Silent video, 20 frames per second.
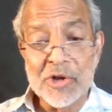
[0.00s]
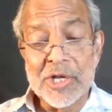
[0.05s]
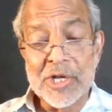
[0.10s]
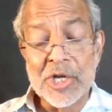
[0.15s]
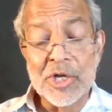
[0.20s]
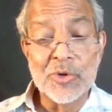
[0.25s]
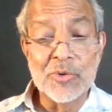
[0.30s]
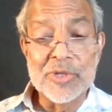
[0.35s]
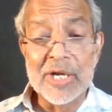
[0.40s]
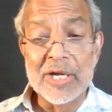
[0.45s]
you
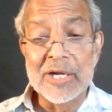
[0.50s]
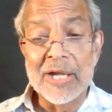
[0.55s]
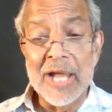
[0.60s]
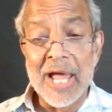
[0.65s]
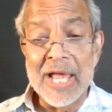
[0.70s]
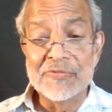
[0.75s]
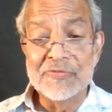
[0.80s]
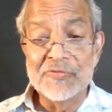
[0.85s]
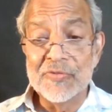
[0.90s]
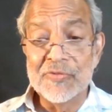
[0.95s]
brought into
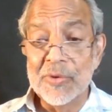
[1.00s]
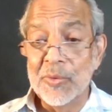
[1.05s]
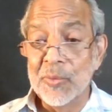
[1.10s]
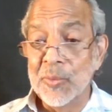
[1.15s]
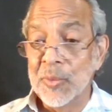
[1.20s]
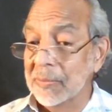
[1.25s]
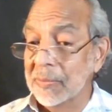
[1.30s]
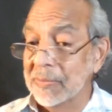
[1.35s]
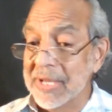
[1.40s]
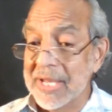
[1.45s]
their life
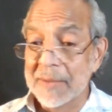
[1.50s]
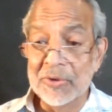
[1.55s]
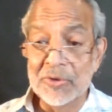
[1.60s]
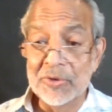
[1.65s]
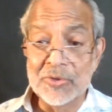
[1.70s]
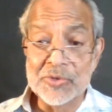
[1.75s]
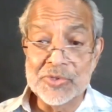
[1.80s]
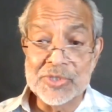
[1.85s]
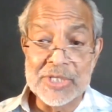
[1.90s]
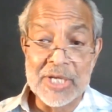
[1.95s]
will be
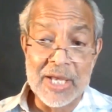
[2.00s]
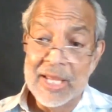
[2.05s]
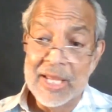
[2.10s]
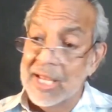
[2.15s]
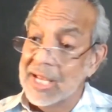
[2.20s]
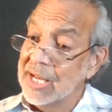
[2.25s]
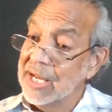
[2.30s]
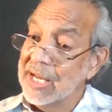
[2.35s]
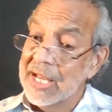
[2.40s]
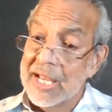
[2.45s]
able to
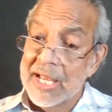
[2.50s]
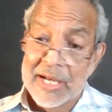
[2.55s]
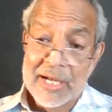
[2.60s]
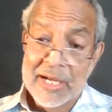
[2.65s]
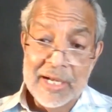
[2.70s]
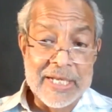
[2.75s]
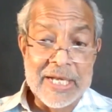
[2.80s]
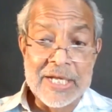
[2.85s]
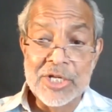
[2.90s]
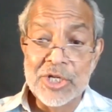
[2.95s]
say,
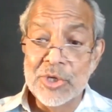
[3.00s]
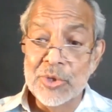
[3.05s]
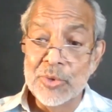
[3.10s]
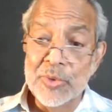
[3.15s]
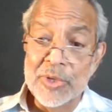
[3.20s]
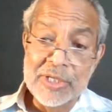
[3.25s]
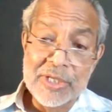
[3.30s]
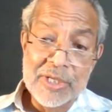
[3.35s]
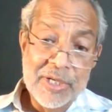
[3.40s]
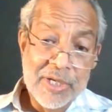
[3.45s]
didn't
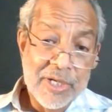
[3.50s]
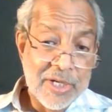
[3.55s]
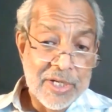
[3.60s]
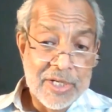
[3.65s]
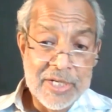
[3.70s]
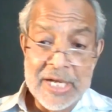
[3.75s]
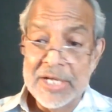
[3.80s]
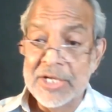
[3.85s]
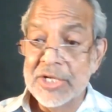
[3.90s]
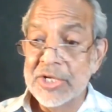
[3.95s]
do it,
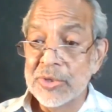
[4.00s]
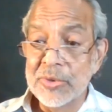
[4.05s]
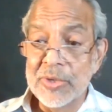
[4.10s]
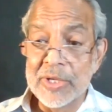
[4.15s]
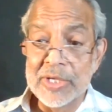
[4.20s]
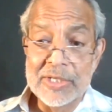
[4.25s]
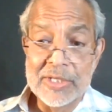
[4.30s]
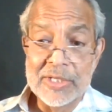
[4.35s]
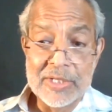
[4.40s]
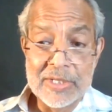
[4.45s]
didn't
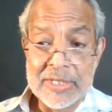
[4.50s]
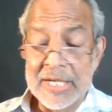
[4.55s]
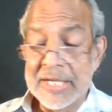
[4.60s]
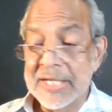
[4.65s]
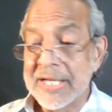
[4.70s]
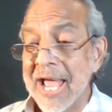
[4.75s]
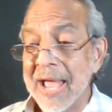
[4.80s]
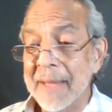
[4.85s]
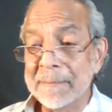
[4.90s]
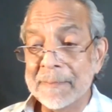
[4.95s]
do it,
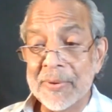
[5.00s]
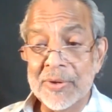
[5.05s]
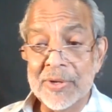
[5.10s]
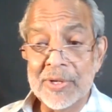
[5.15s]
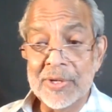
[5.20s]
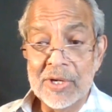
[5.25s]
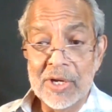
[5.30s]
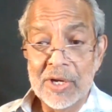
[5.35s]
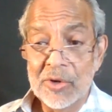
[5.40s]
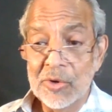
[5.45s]
didn't
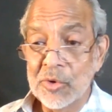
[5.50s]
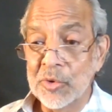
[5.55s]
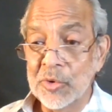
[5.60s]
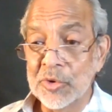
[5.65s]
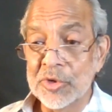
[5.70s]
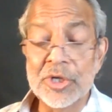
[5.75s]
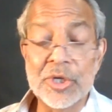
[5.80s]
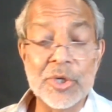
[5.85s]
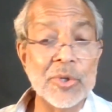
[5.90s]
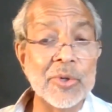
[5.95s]
happen,
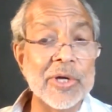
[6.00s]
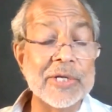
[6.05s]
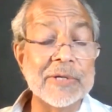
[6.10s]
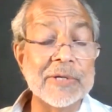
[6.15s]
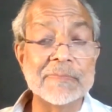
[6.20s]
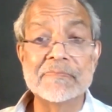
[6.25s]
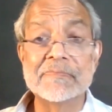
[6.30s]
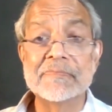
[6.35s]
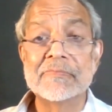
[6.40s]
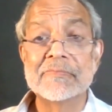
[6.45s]
couldn't do
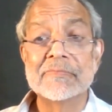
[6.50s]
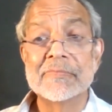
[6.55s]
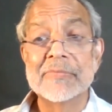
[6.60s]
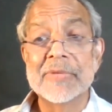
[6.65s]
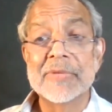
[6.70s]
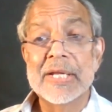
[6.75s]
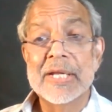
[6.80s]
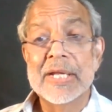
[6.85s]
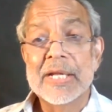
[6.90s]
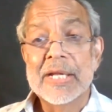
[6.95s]
it.
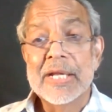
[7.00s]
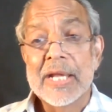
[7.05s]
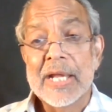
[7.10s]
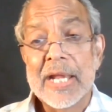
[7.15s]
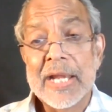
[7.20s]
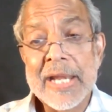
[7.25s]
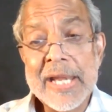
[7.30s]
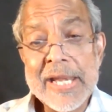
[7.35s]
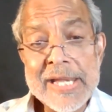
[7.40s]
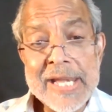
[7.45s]

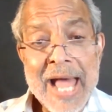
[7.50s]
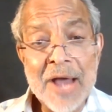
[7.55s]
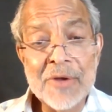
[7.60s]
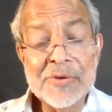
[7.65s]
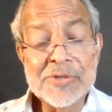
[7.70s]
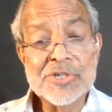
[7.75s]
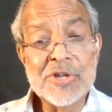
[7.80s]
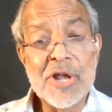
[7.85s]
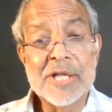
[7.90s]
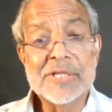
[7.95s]
And
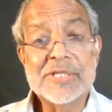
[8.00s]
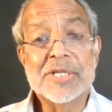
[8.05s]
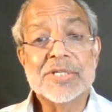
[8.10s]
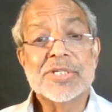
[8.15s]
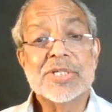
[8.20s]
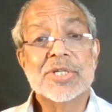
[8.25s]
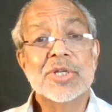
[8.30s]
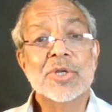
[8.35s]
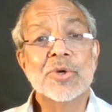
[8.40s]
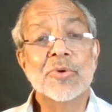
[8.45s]
now it's not
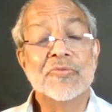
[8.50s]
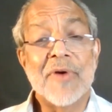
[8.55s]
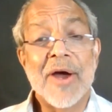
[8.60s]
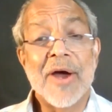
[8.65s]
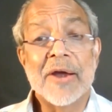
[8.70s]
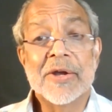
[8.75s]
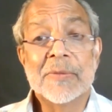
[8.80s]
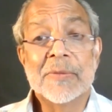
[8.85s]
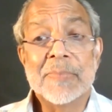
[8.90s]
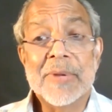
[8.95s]
just you
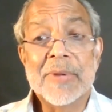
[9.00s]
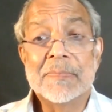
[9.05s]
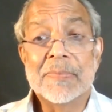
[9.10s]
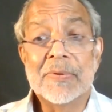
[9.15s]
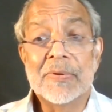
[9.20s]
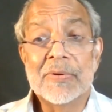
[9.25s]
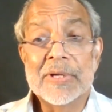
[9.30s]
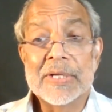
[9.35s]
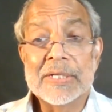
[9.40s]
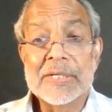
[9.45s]
firing
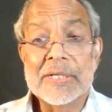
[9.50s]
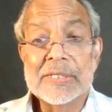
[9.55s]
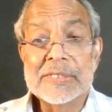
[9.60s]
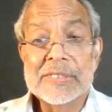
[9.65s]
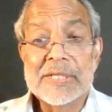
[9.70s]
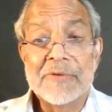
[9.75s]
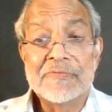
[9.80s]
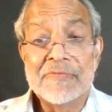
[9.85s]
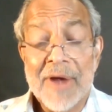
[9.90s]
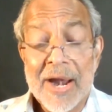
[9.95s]
people, it
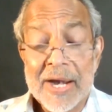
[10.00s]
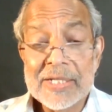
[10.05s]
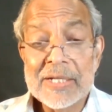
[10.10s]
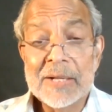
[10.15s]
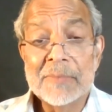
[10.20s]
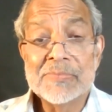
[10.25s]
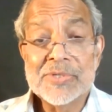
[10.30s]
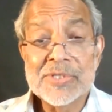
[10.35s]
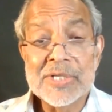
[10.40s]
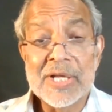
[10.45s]
is they
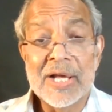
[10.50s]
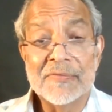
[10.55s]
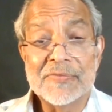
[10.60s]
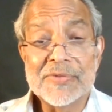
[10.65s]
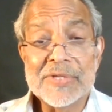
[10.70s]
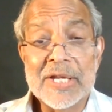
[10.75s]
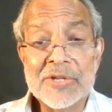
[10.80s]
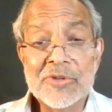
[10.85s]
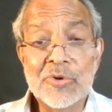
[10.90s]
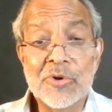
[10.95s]
fired
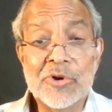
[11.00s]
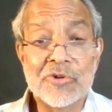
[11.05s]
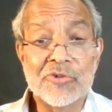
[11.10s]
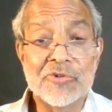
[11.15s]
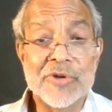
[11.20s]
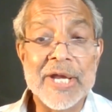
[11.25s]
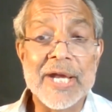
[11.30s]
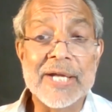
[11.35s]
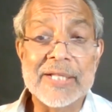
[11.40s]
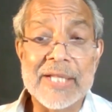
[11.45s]
themselves. And you
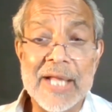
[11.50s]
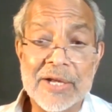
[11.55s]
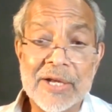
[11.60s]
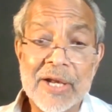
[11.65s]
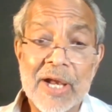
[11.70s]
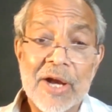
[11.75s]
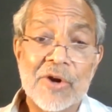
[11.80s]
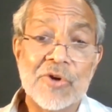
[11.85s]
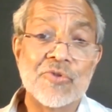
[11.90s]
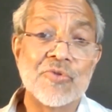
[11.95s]
create
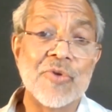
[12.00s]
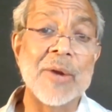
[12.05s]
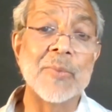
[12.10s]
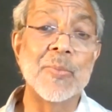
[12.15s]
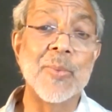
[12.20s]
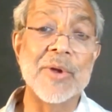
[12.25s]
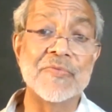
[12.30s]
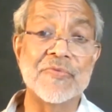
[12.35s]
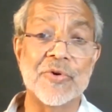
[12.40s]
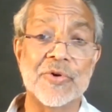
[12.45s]
that
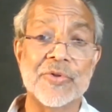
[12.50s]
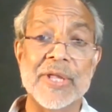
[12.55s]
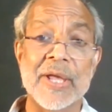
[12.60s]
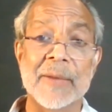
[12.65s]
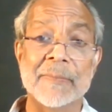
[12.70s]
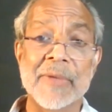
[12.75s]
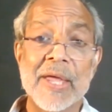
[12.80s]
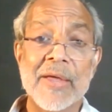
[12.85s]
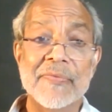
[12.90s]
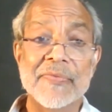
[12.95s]
runway for
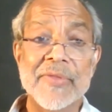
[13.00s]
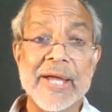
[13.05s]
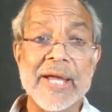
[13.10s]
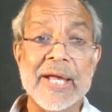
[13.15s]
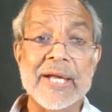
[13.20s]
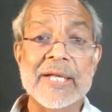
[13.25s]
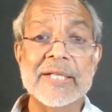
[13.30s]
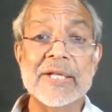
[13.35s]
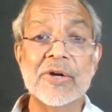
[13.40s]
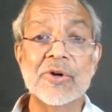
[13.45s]
them.
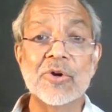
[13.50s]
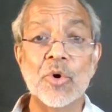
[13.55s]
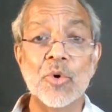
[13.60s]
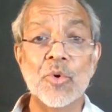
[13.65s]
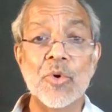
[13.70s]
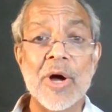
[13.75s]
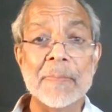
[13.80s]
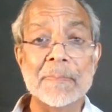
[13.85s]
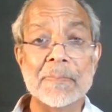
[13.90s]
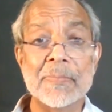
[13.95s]
They can either
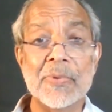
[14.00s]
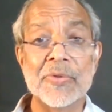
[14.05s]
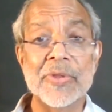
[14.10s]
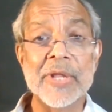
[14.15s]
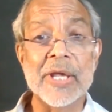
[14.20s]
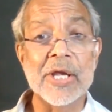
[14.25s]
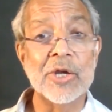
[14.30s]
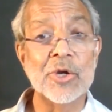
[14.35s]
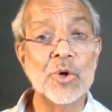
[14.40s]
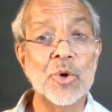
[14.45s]
go up
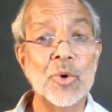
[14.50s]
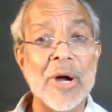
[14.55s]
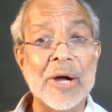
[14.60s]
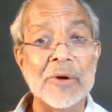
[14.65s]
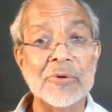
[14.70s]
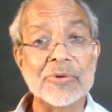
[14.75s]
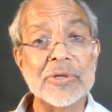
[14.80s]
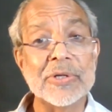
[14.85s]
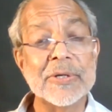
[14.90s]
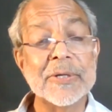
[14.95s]
or they can go
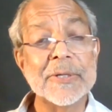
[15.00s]
out.